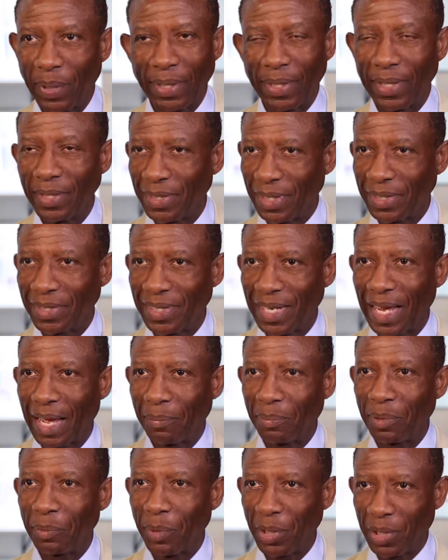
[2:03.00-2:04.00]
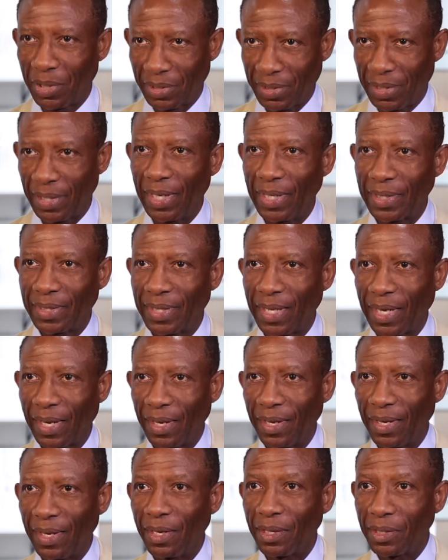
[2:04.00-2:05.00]
but this doesn't happen because the lids
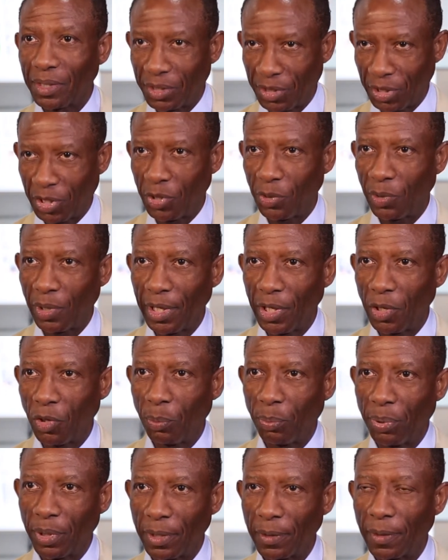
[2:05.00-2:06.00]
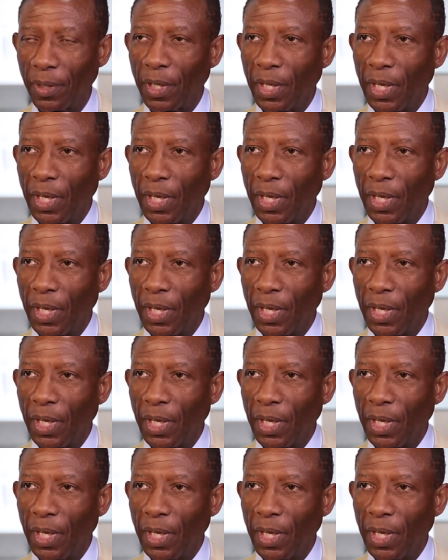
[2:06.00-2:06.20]
are securely open.